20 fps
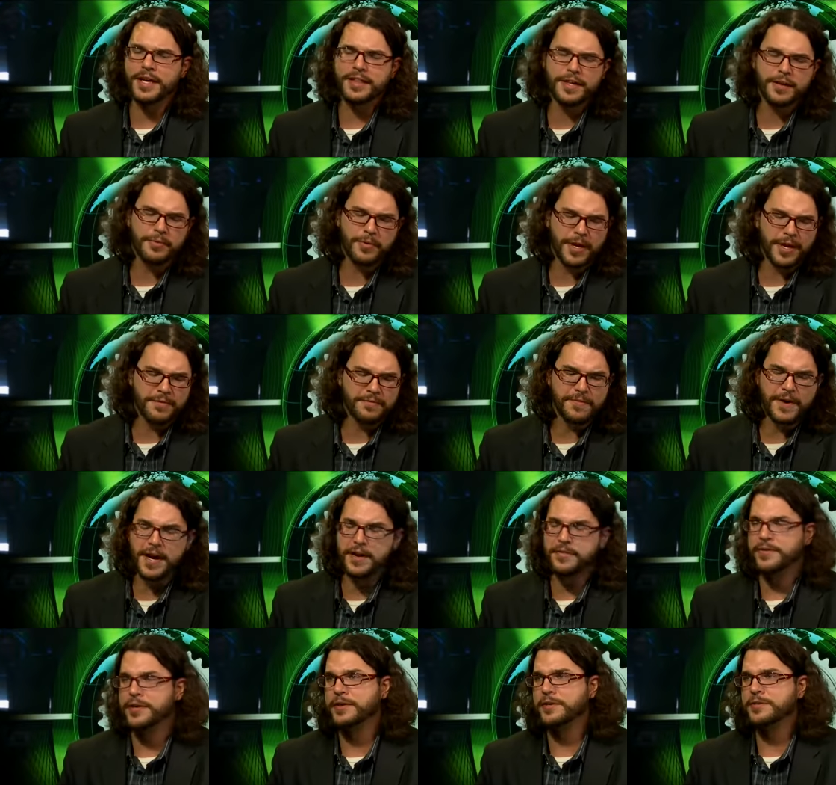I think we got
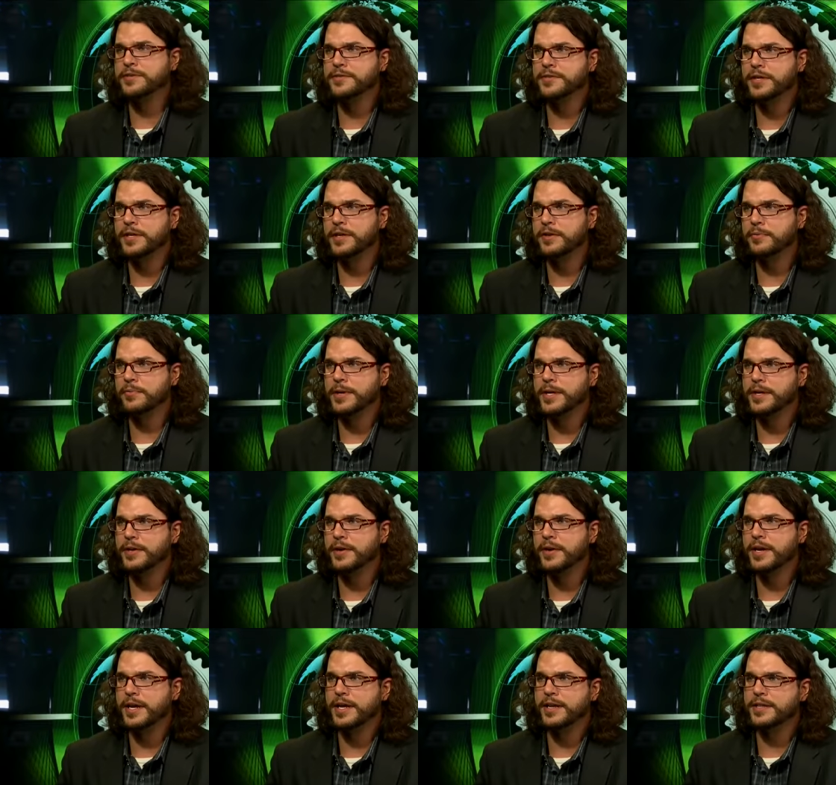five years, and it'll be oh,
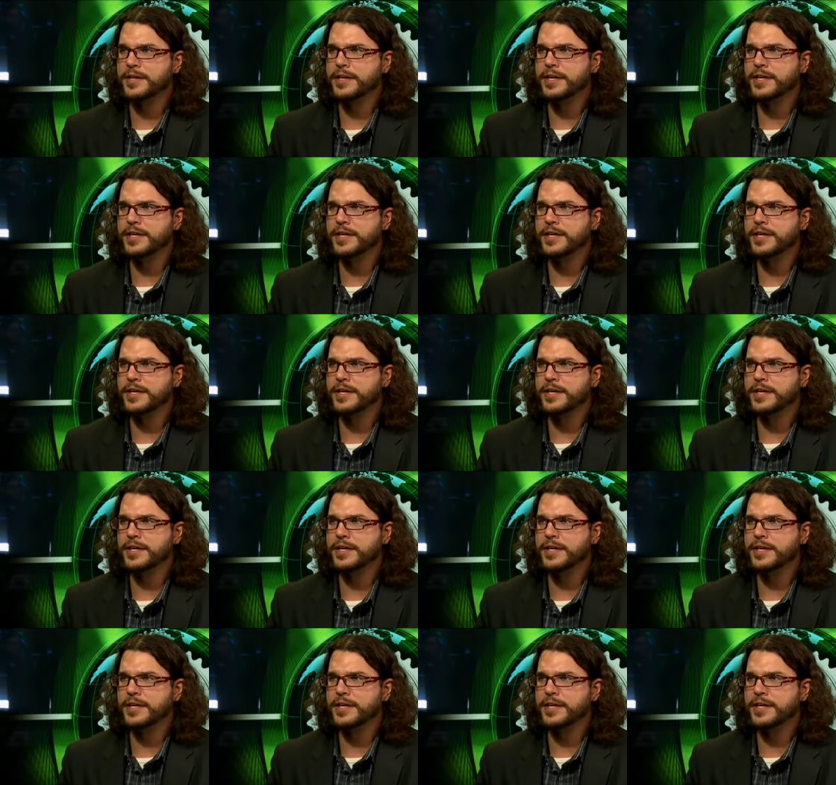yeah, gone out but, of the